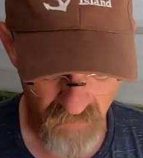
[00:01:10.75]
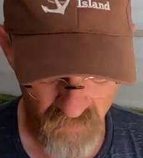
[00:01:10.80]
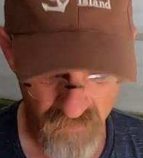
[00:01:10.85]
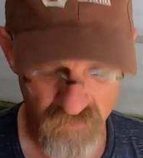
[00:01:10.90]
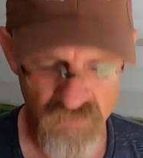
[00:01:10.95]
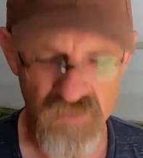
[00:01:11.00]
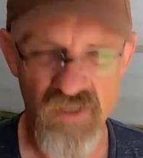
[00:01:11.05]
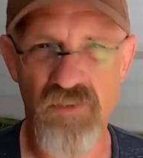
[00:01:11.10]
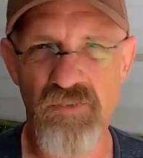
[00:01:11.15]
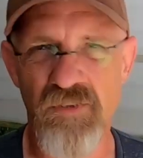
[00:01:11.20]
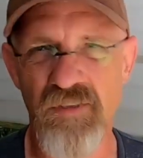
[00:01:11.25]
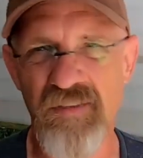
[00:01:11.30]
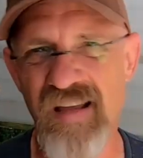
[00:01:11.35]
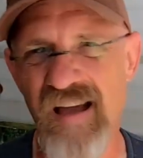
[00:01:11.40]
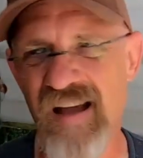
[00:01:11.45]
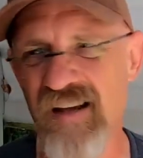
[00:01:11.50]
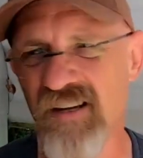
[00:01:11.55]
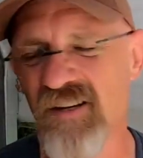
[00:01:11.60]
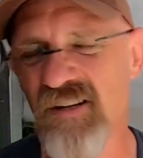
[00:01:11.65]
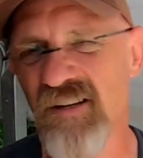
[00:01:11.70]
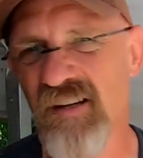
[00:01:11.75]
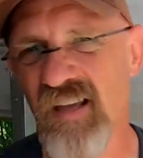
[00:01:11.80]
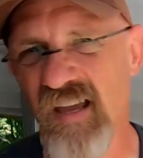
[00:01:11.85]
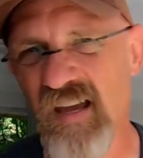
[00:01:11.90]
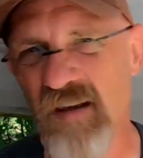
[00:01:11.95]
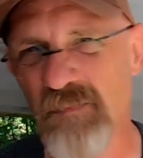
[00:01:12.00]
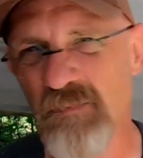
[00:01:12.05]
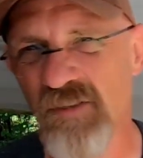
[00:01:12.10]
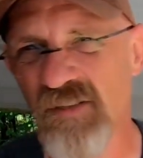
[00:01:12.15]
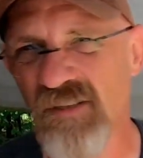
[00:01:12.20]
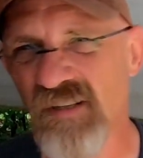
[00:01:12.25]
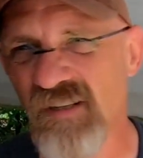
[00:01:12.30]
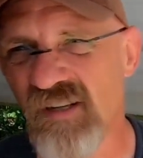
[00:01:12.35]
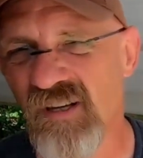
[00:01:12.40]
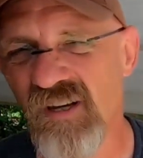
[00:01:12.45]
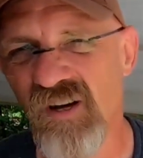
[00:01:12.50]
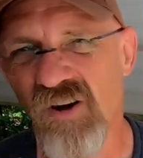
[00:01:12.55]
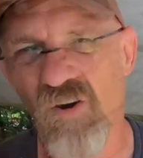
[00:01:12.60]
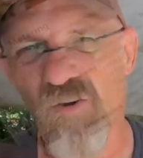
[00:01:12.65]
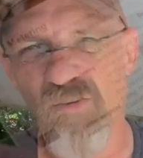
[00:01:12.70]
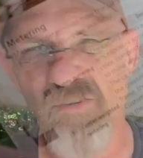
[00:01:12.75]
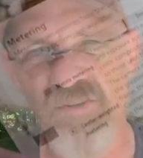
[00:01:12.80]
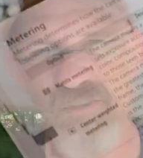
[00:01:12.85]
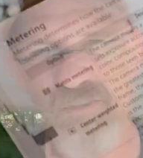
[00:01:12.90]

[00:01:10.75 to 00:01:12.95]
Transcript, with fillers: modes on a Nikon camera are